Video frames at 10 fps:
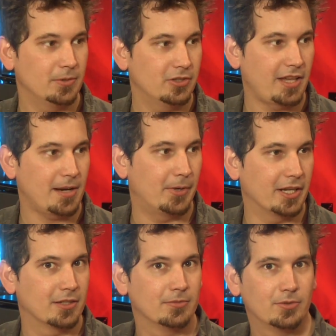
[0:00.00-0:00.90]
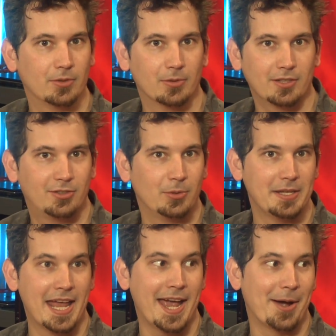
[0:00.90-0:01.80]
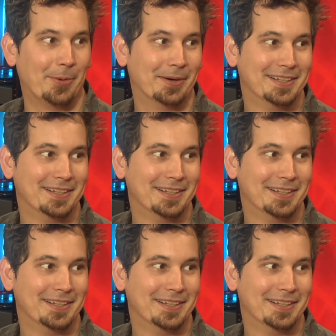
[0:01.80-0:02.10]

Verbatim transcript: we just had a break. So let's do it now.